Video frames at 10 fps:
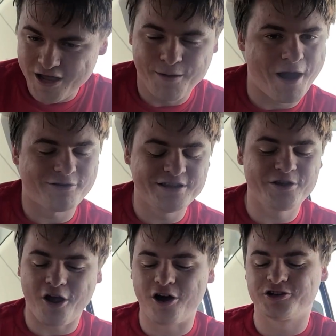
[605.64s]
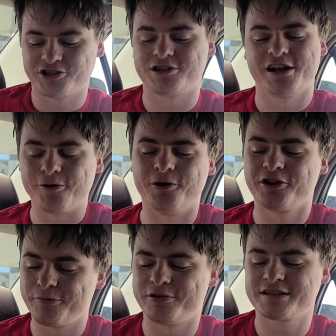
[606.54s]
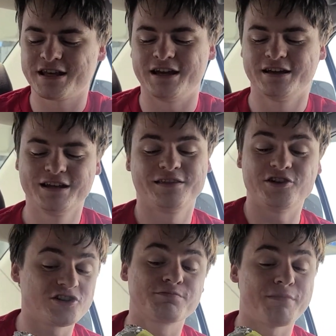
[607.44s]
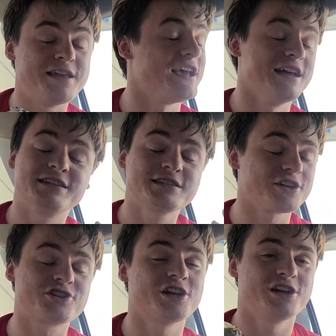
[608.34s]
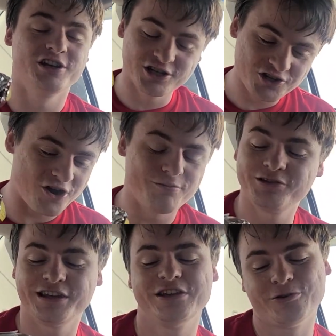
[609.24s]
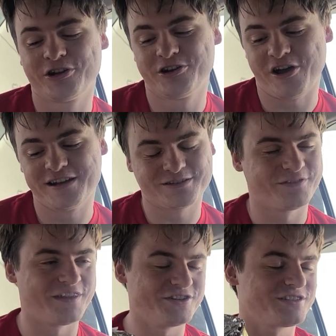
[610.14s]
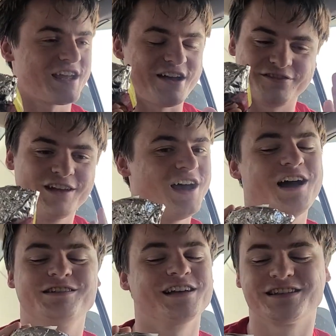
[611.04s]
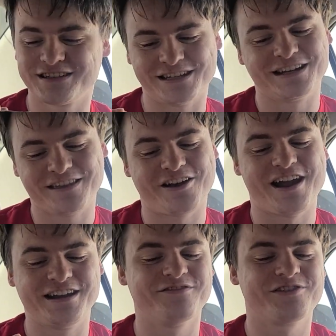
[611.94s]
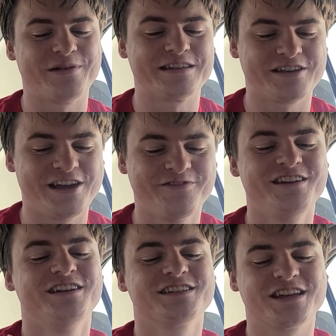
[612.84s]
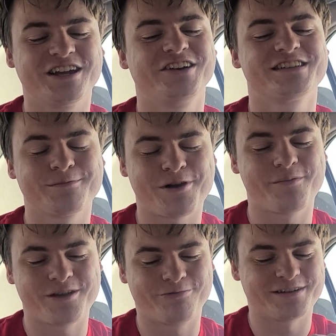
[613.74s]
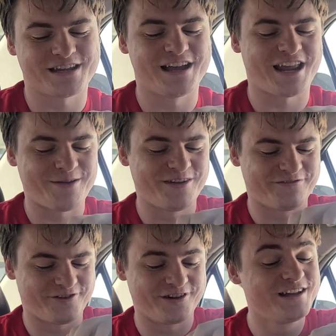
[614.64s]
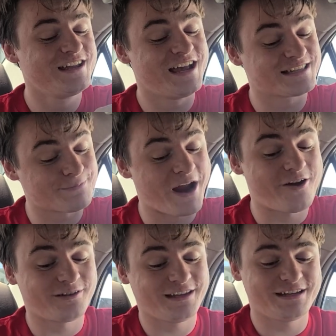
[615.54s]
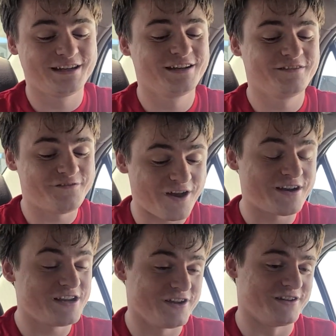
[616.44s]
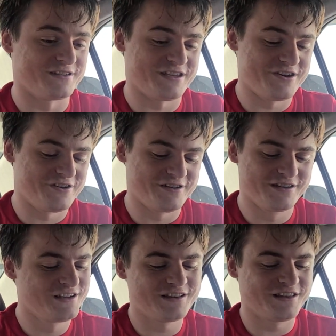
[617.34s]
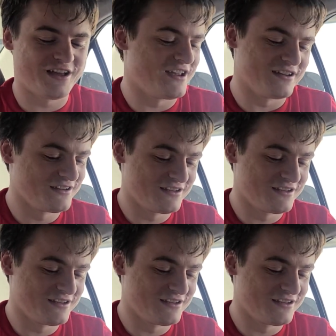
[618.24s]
Apparently you can't just like order the brisket, they just make it. It's such a commonly ordered item that they just have a dozen sitting there at any given point in time. So here is the barbecue brisket I came here for. It's apparently very good. You know, I